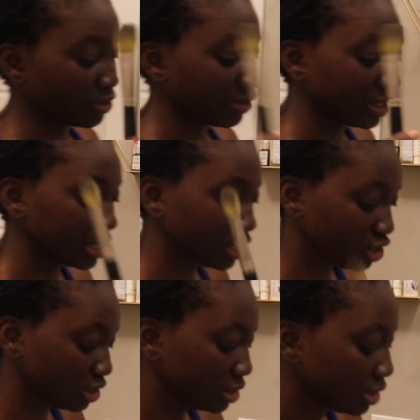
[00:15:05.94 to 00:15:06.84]
for
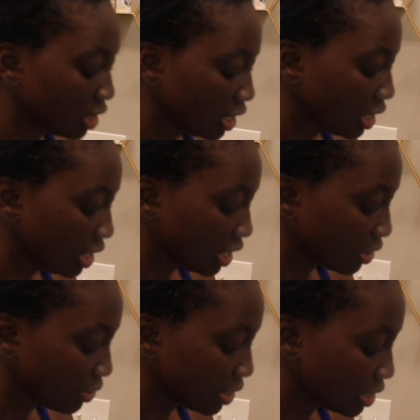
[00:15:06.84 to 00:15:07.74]
foundation?
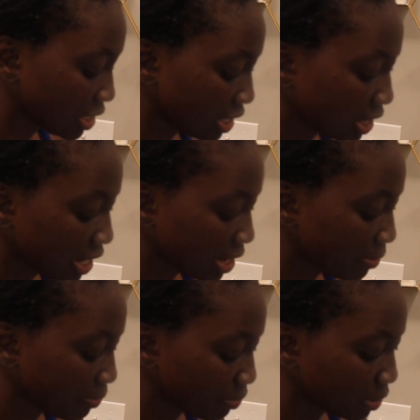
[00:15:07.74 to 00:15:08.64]
I go ahead and take
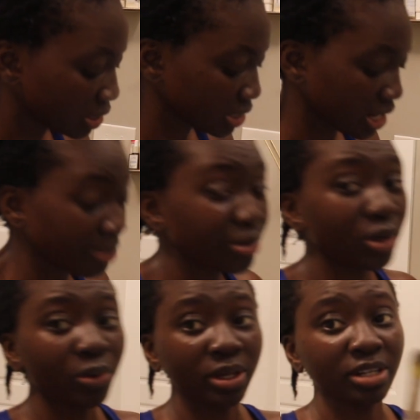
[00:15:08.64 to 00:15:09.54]
that, because I'm
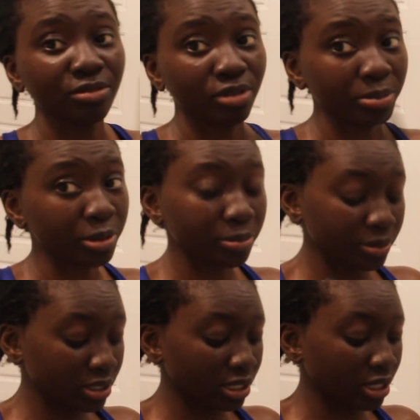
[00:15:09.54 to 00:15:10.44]
the queen of
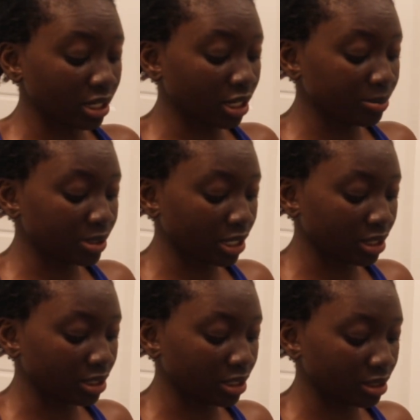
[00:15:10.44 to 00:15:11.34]
repurposing and
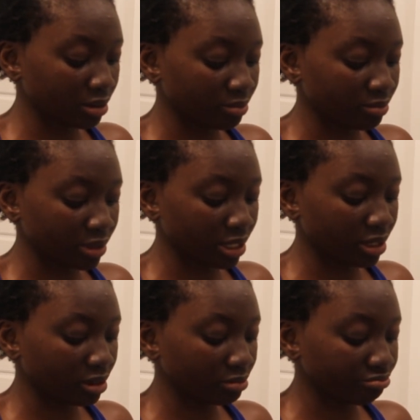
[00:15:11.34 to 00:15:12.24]
upcycling.
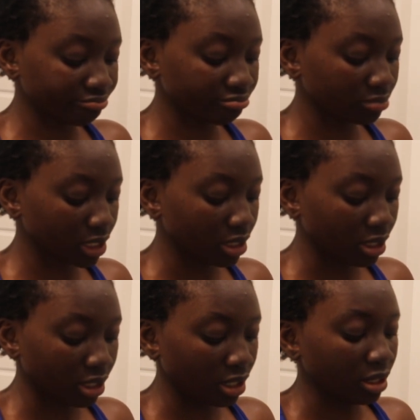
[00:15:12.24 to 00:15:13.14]
Like,
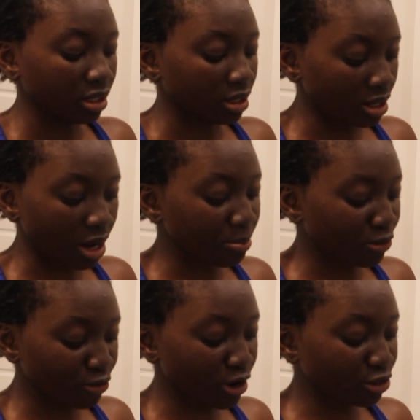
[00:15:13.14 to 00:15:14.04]
uh,
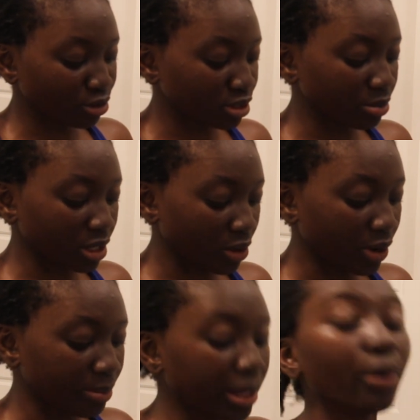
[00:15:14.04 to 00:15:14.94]
before I throw something
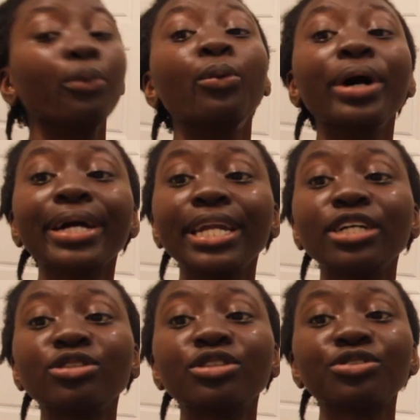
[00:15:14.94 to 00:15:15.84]
away, I'm like, what can
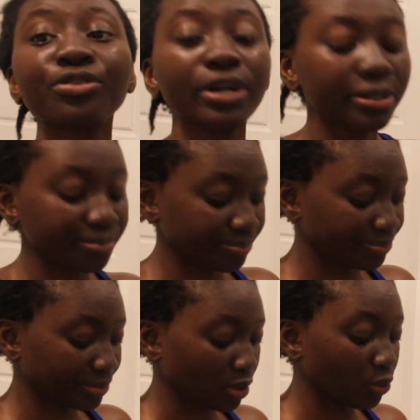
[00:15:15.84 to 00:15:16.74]
I use this for?
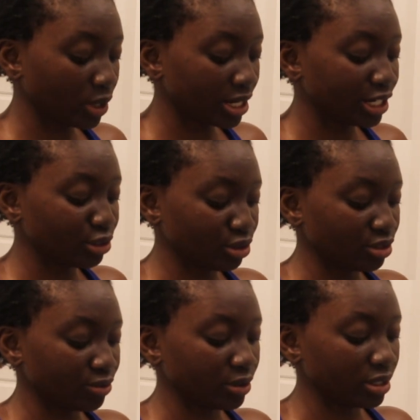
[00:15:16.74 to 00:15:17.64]
What can I use
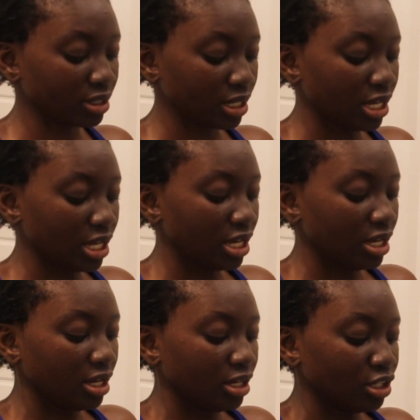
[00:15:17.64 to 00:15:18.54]
this for?
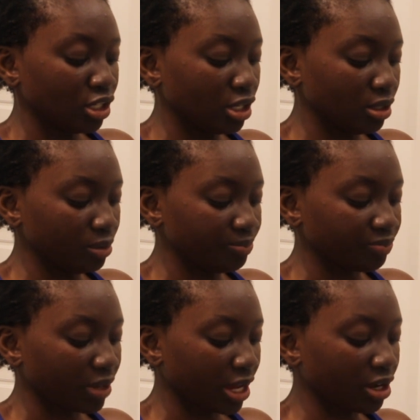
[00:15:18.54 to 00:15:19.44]

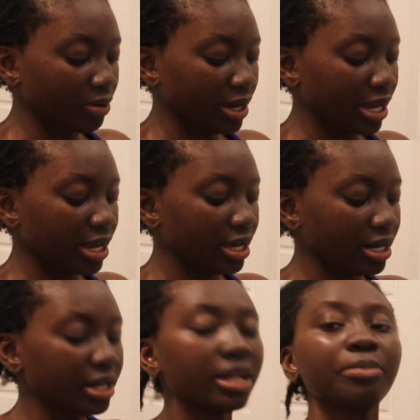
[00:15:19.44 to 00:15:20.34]
So I go
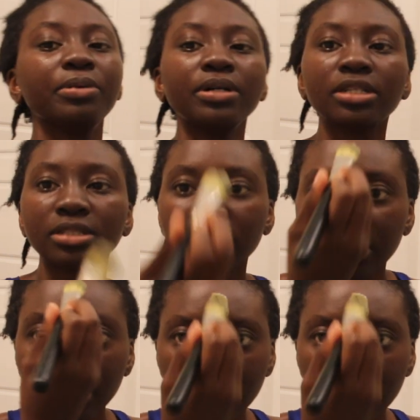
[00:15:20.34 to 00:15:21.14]
ahead and I put